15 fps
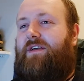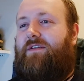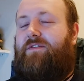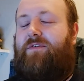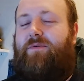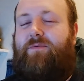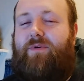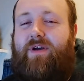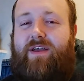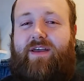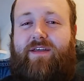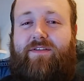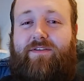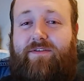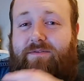The
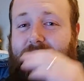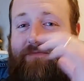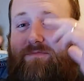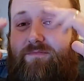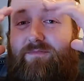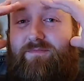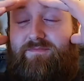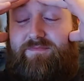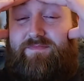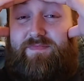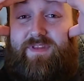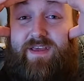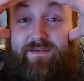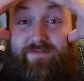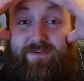way that
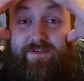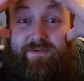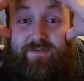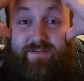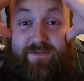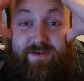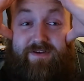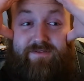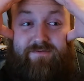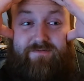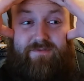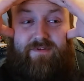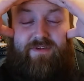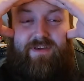David Dunn was